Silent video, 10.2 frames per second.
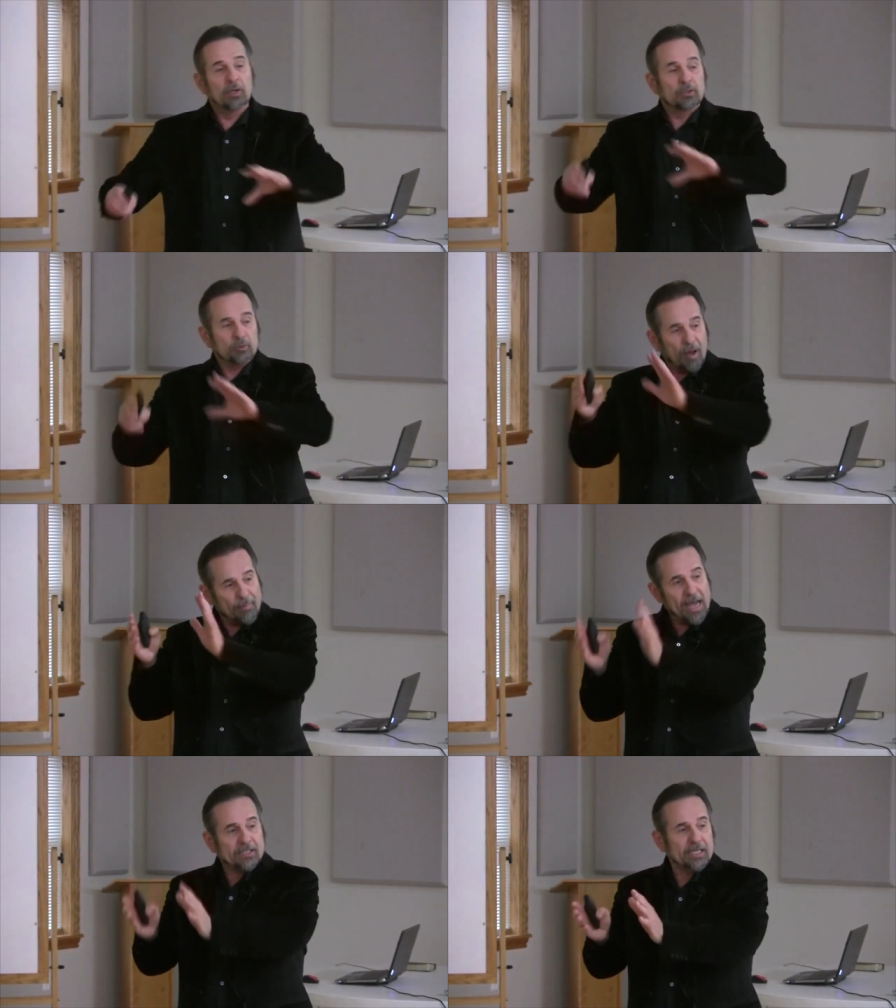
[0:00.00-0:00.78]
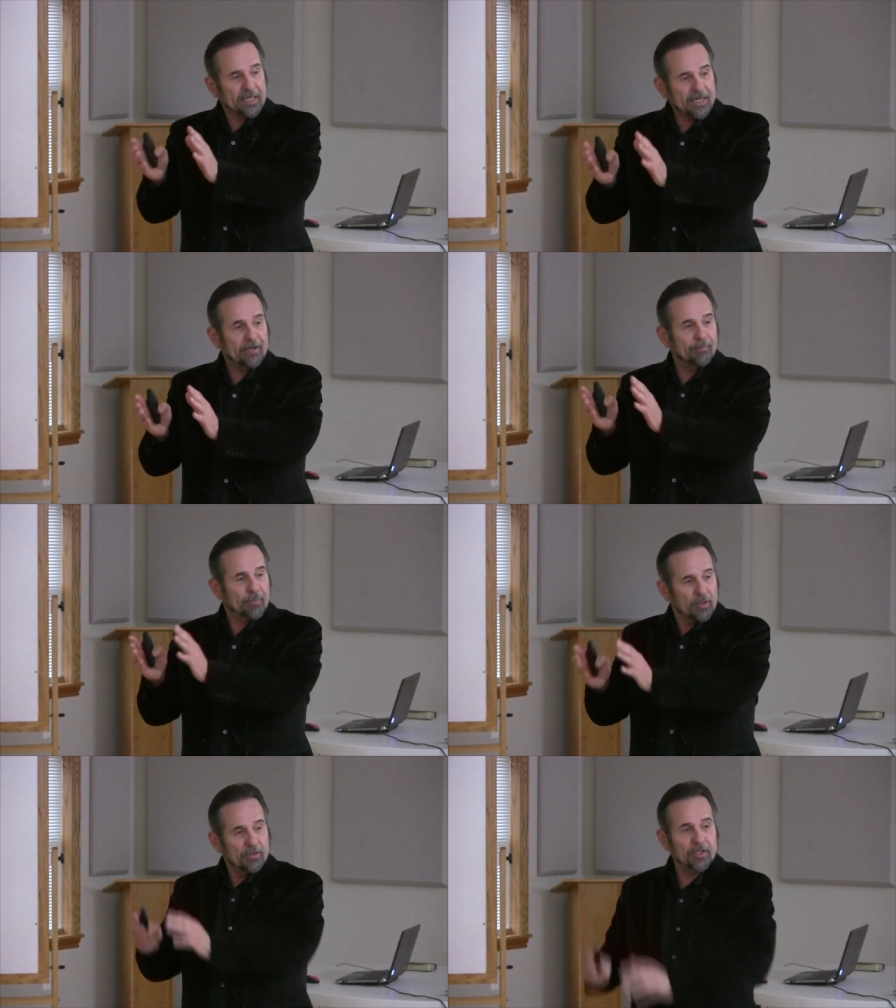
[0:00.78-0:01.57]
so I'm asking
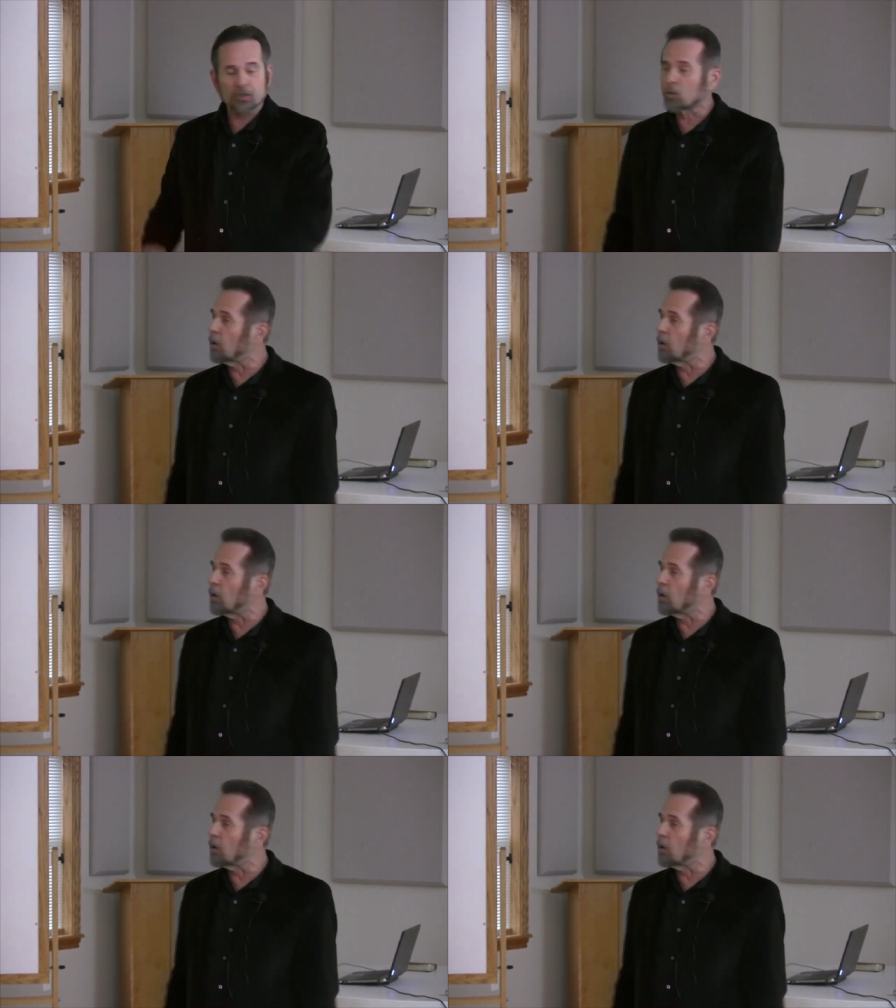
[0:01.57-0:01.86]
him this